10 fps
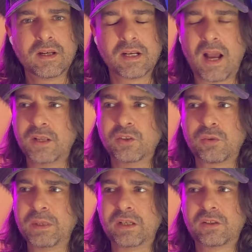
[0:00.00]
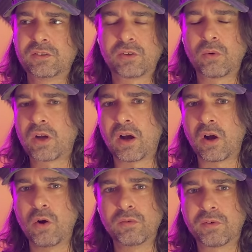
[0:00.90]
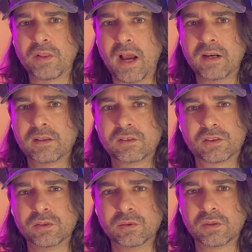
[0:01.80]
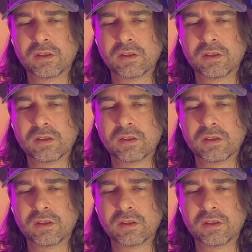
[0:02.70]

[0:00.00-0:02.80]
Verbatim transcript: God, I used to be so gung-ho for that too.